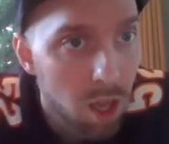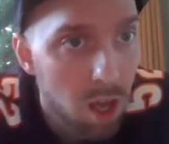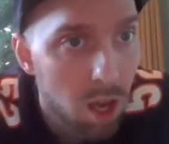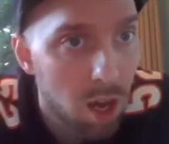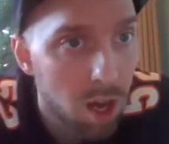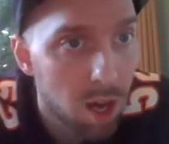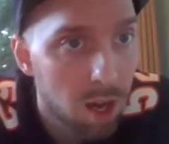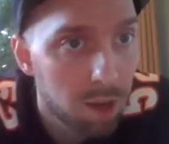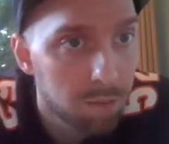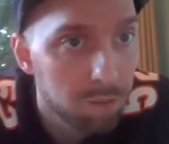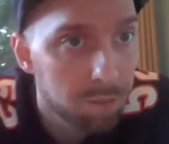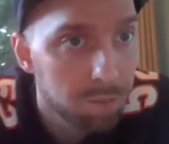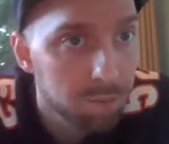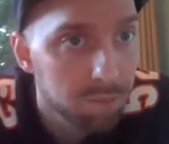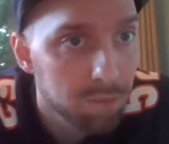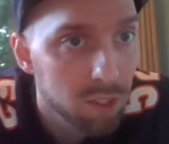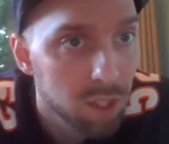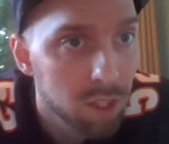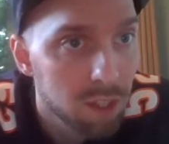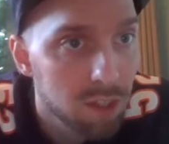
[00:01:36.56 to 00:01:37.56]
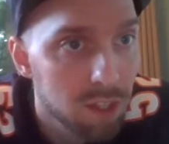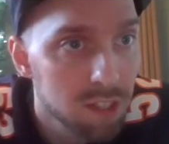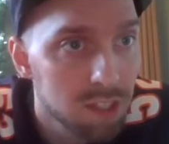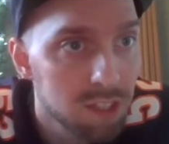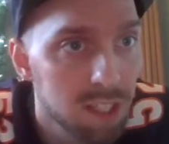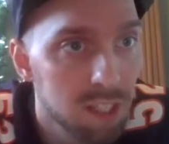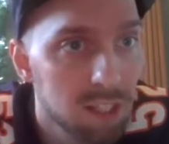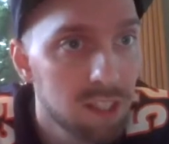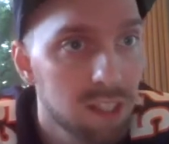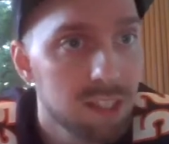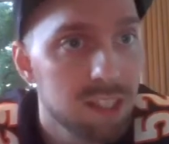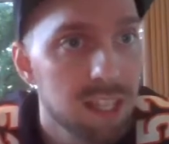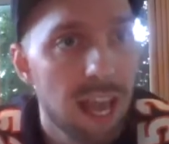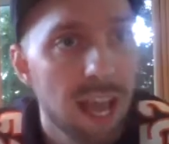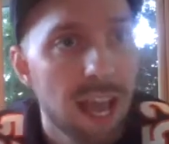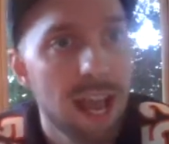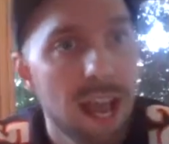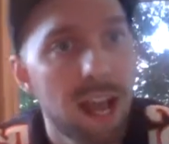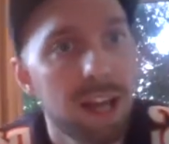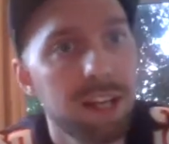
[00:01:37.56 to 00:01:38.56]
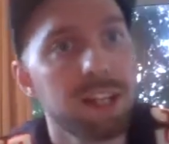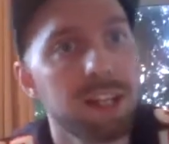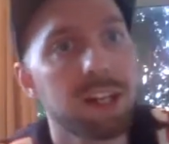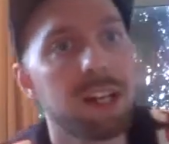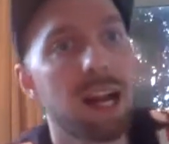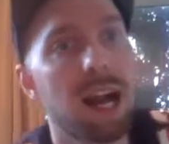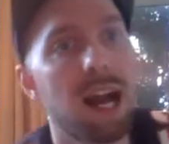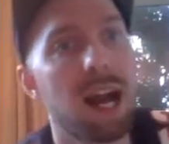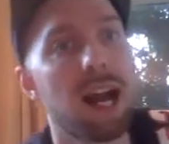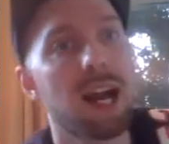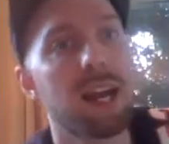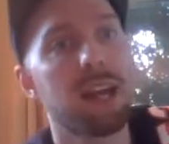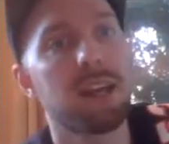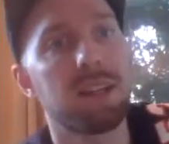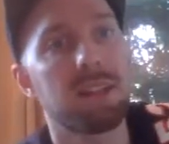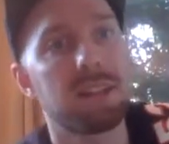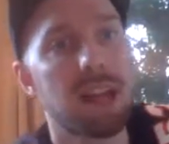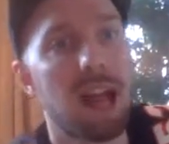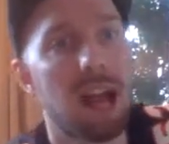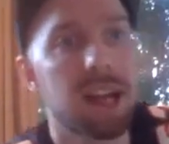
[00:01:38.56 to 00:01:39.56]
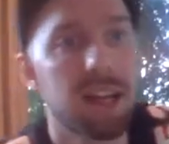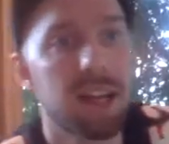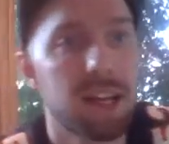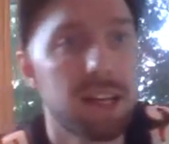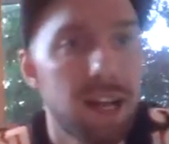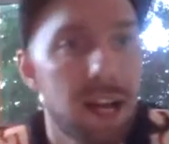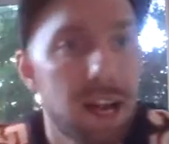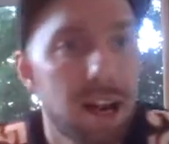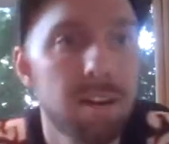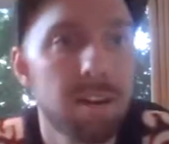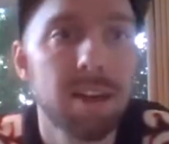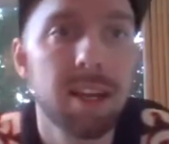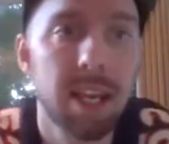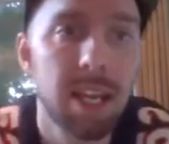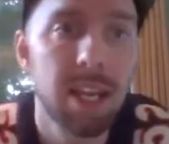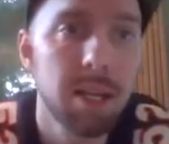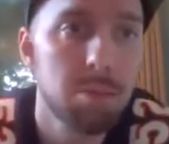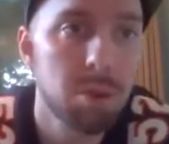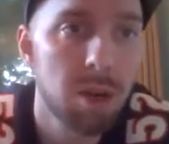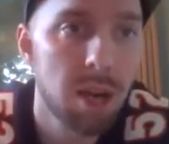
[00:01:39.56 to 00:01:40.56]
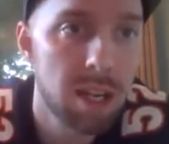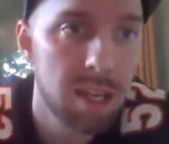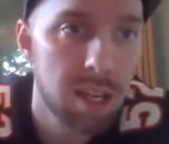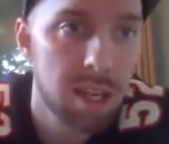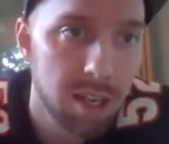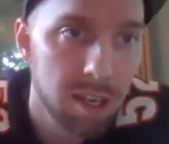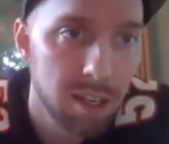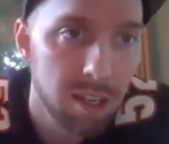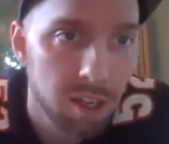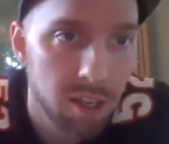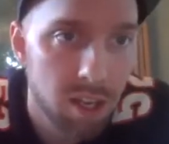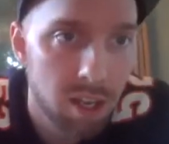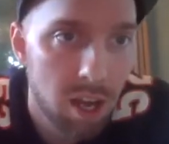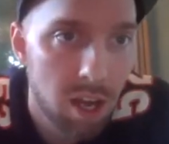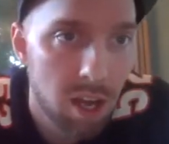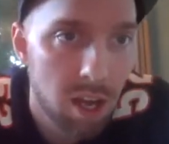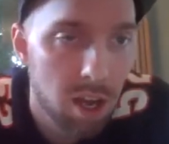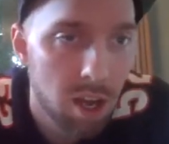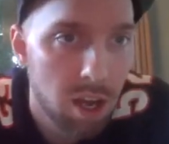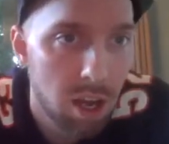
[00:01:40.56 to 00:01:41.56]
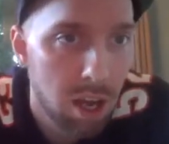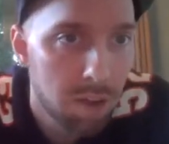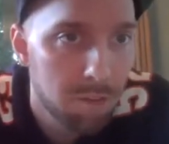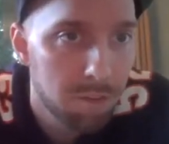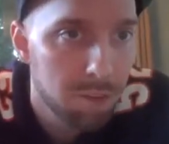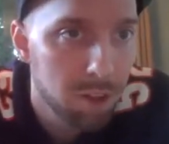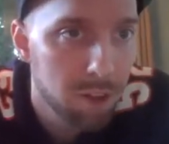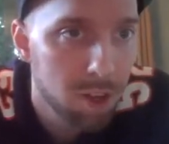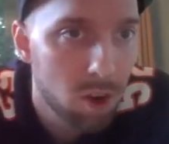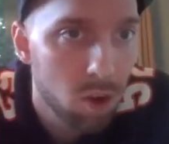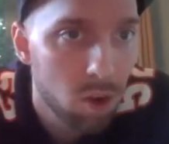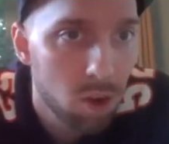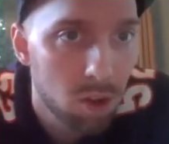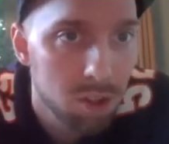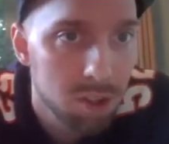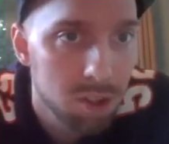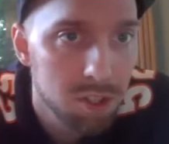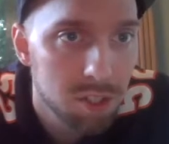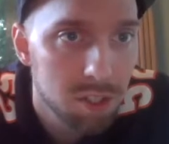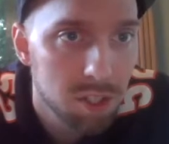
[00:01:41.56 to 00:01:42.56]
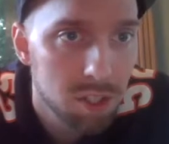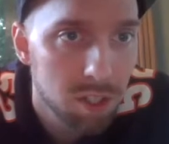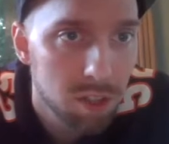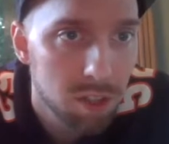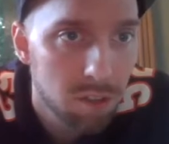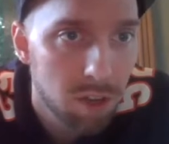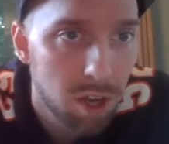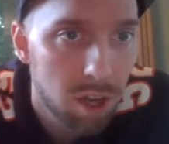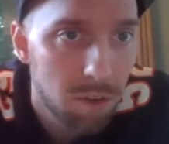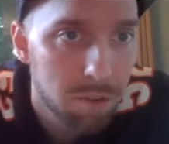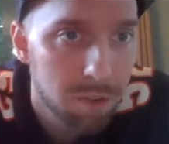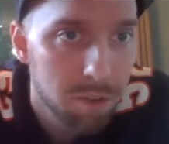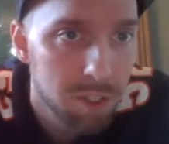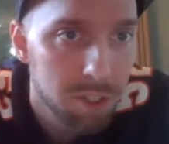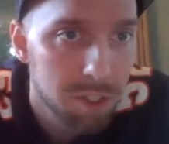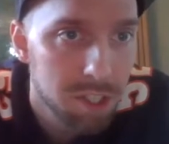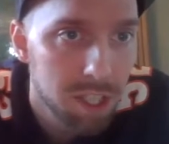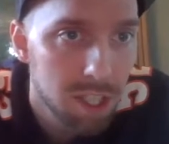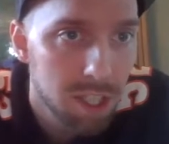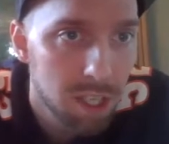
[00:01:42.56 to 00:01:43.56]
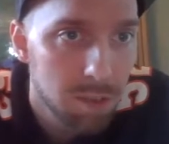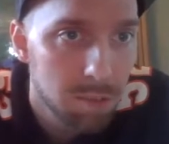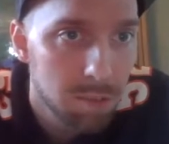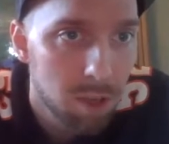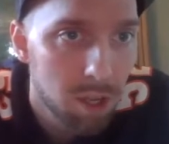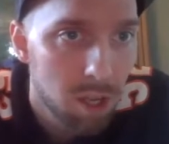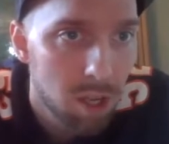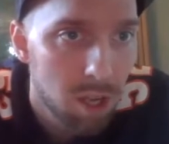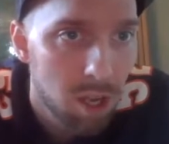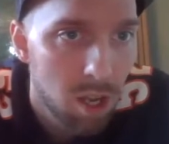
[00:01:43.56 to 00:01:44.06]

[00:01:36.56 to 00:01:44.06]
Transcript: The Steelers add your guy, tight end Eric Ebron off the Colts, off your team.